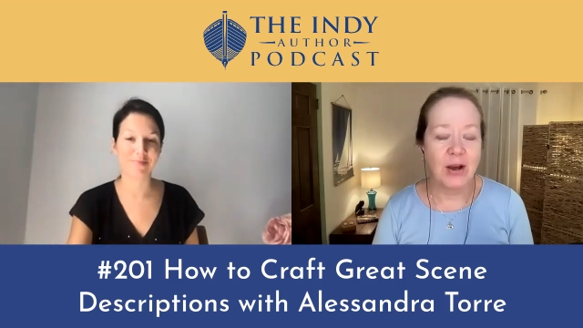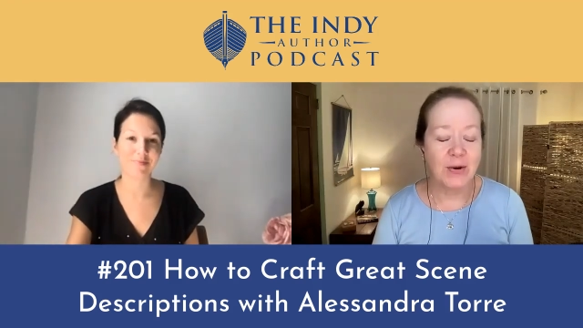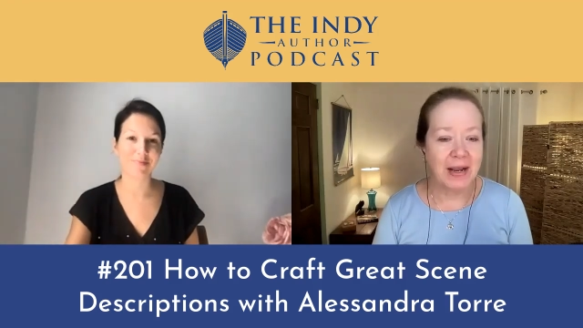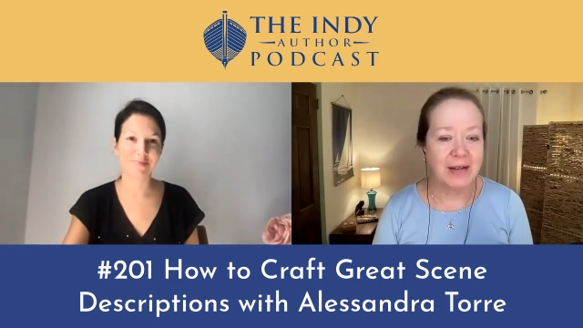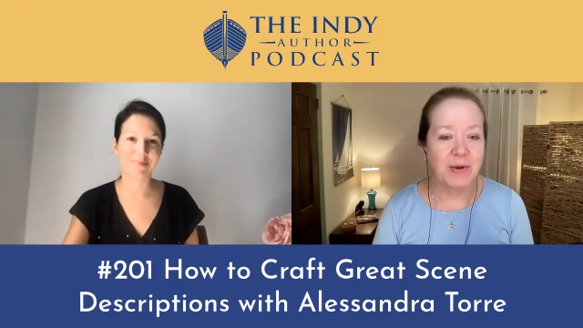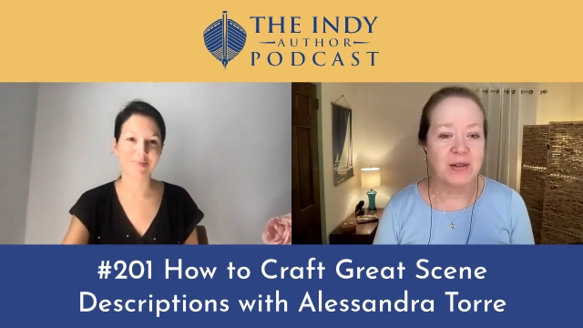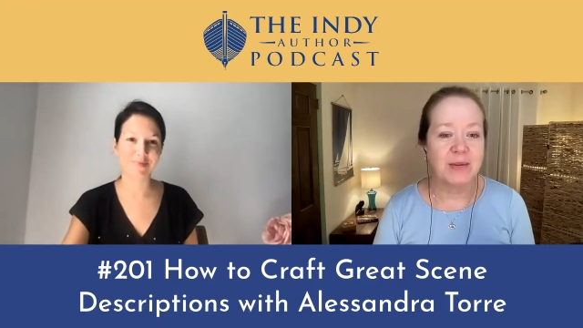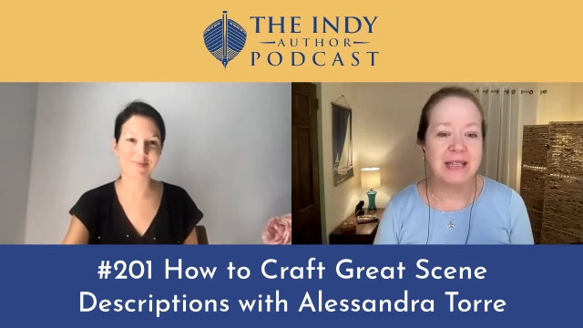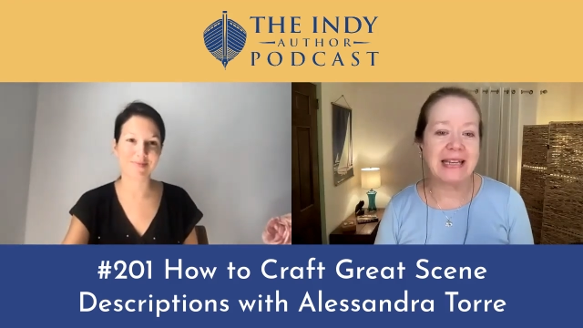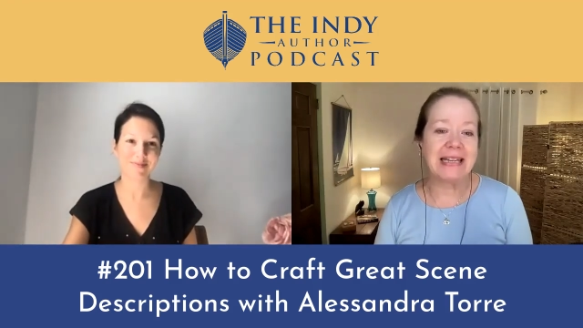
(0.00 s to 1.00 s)
Speaker 1: Hello and
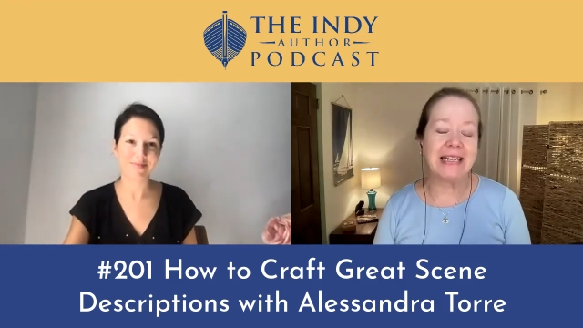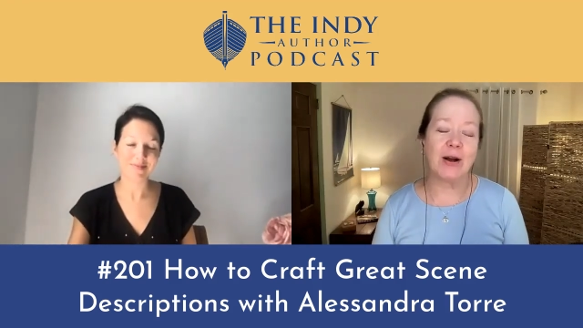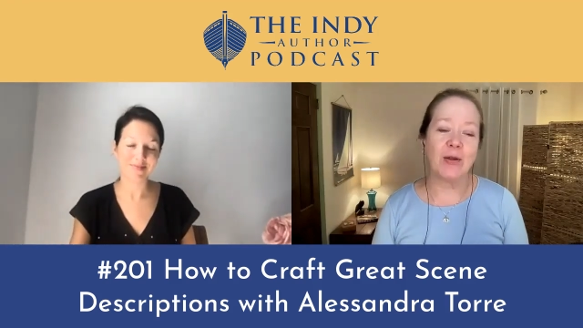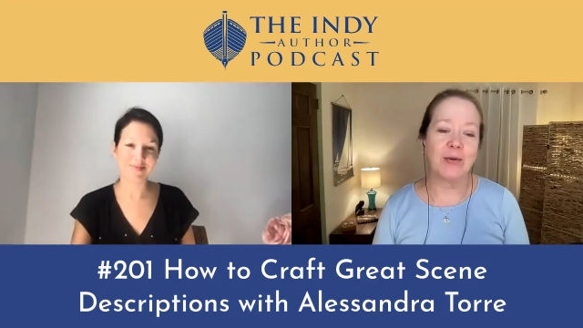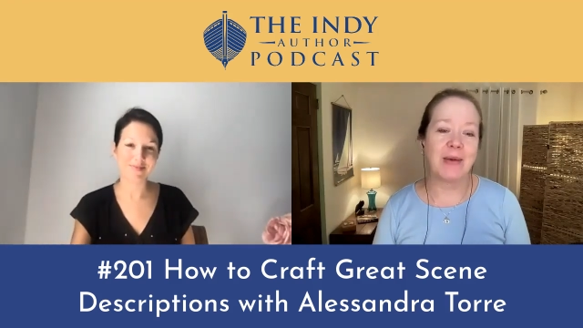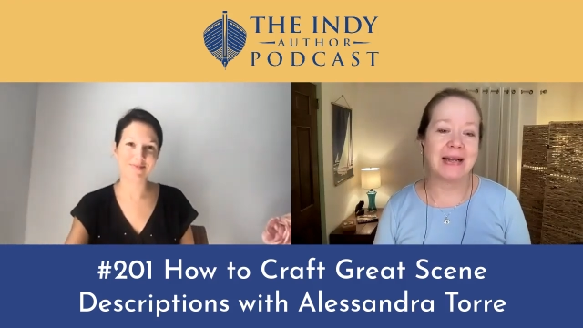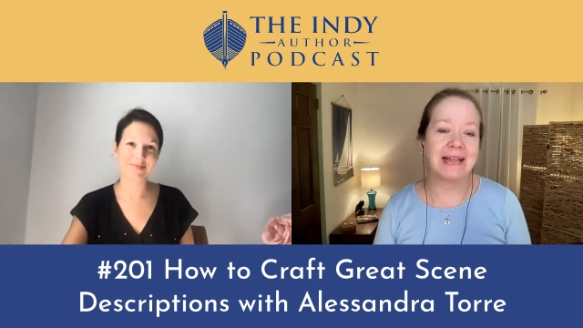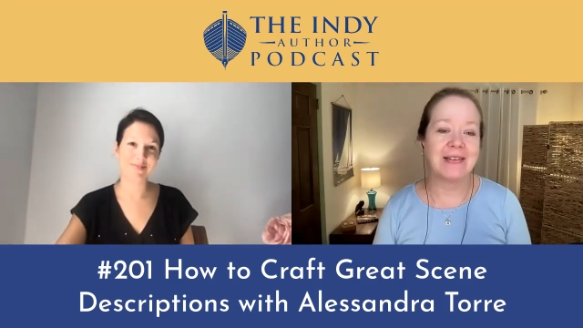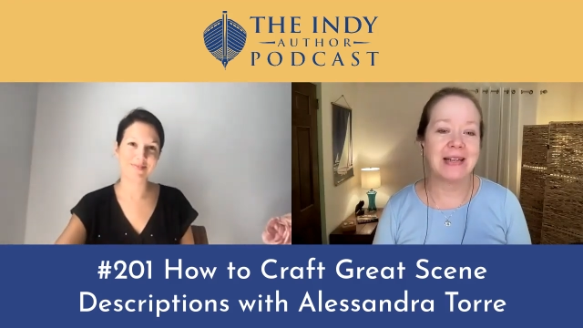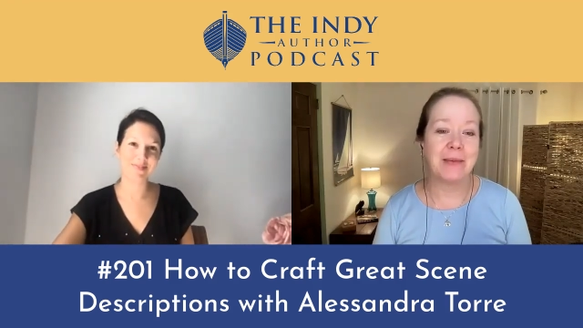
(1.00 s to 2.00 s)
welcome to the Indy Author
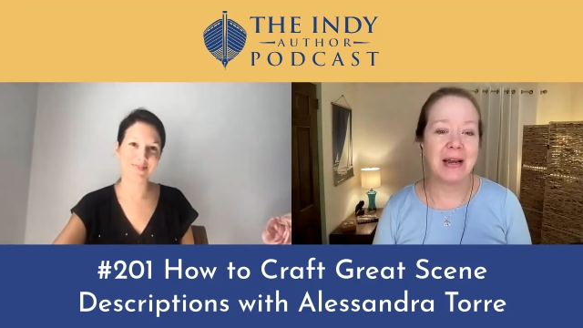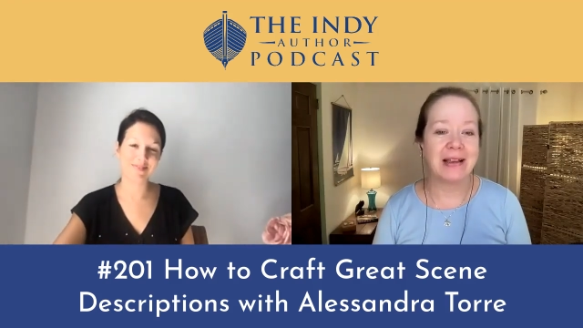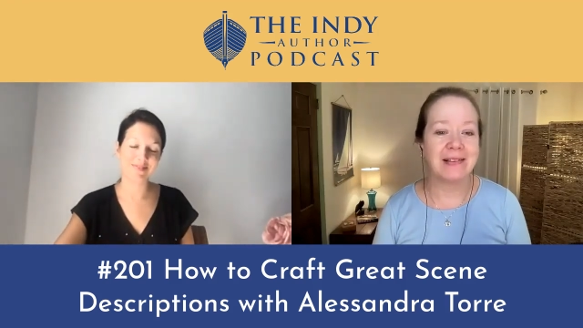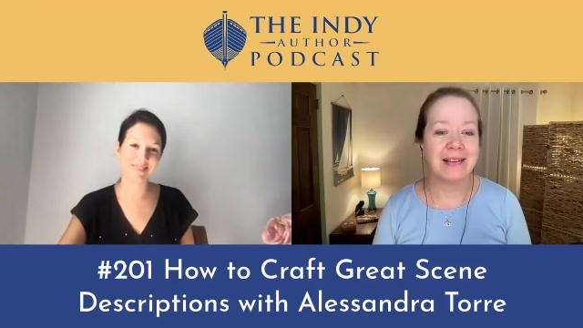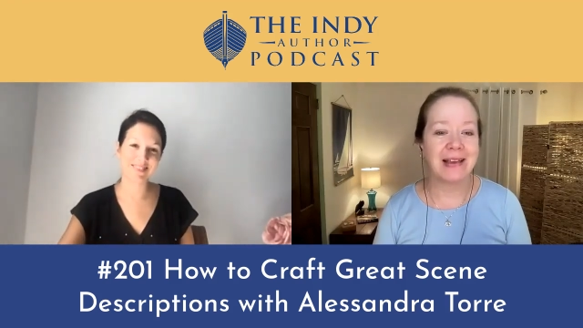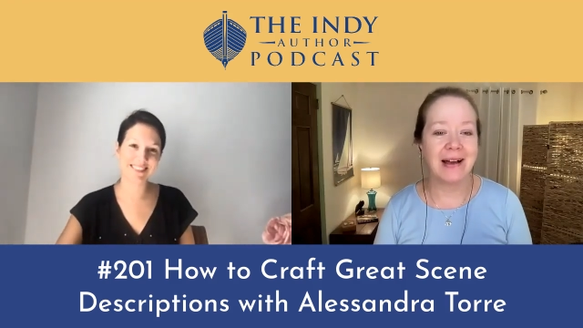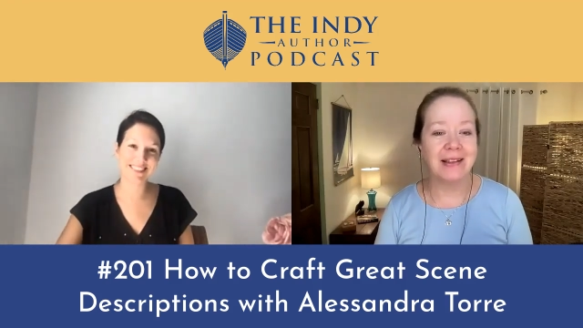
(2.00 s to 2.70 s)
Podcast. Today, my guest is